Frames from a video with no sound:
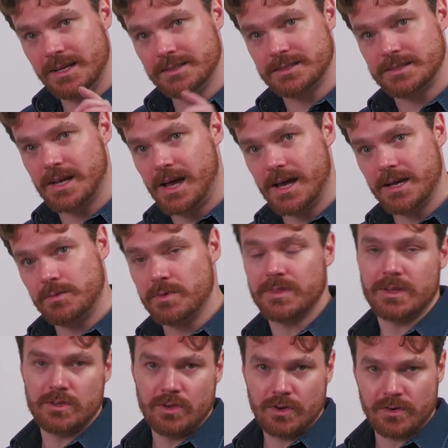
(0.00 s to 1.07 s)
inside,
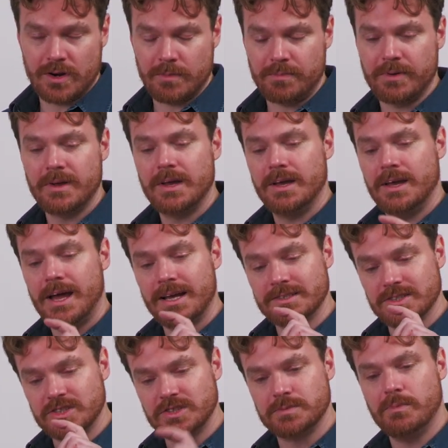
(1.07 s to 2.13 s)
within Europe, it has
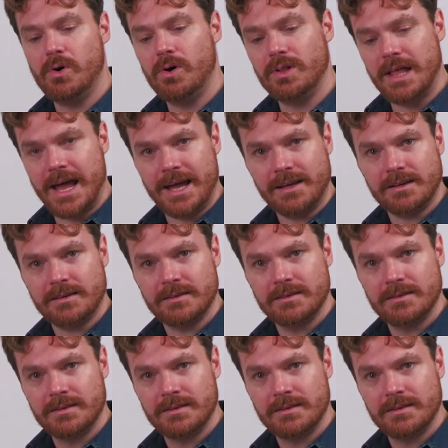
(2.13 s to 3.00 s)
a small egg,